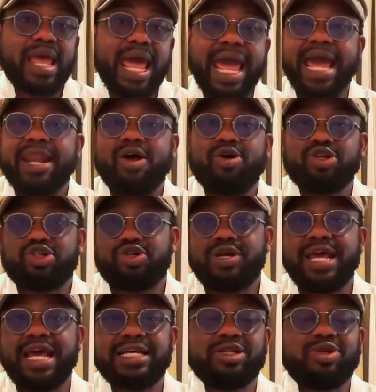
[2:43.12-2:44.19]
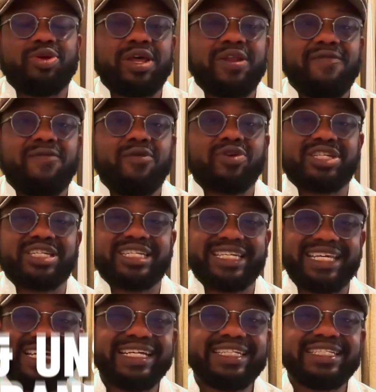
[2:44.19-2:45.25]
And Australia is looking for
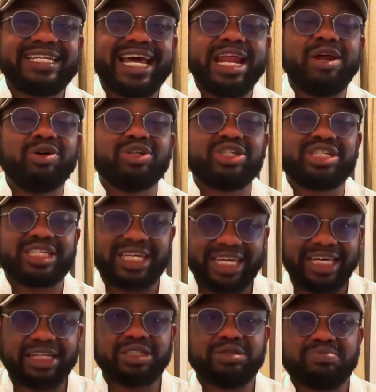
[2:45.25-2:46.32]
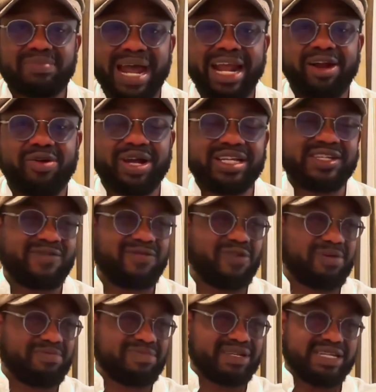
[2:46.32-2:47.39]
skilled and unskilled migrants
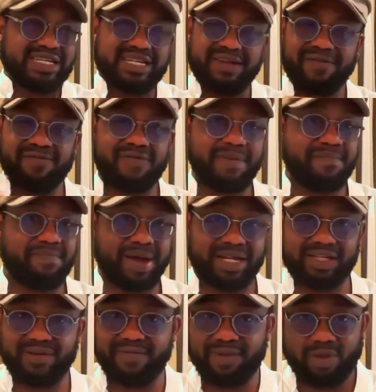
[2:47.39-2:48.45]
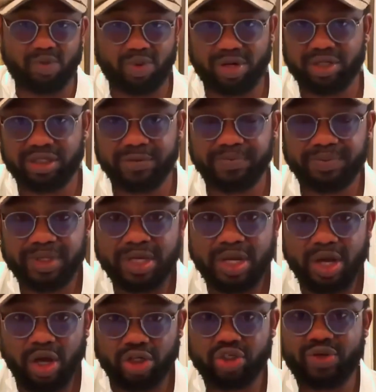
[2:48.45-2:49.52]
from different parts of the world.
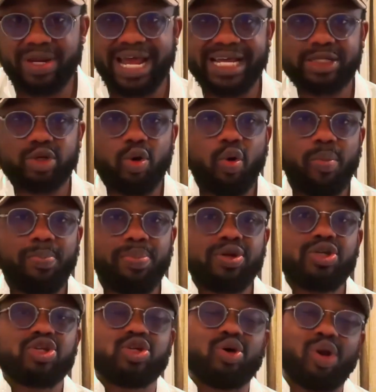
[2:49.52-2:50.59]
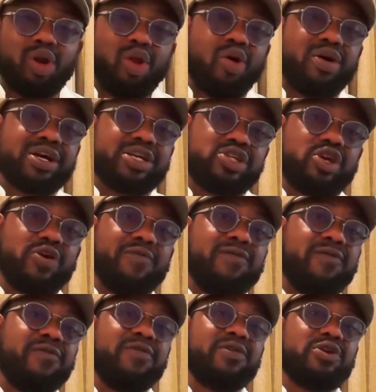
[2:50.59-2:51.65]
Australia is open so long as you can
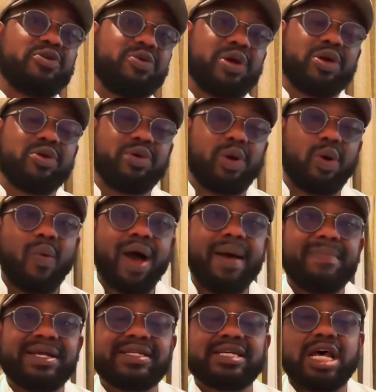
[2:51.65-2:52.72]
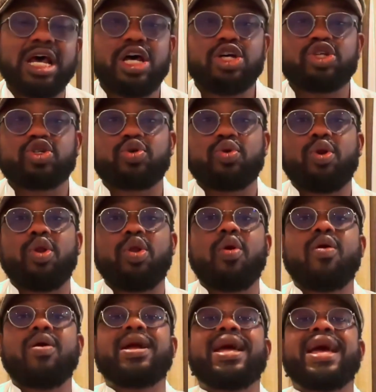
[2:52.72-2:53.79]
fulfill requirements, so
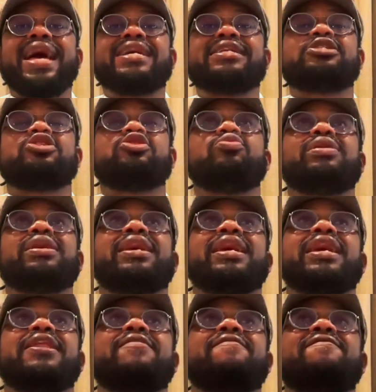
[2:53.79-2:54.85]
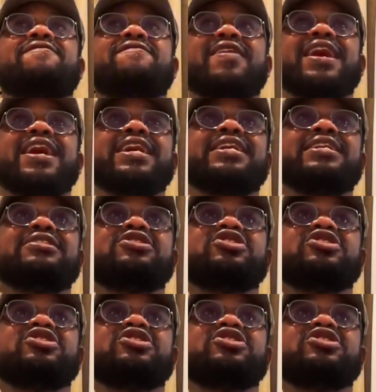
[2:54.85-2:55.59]
long as you can find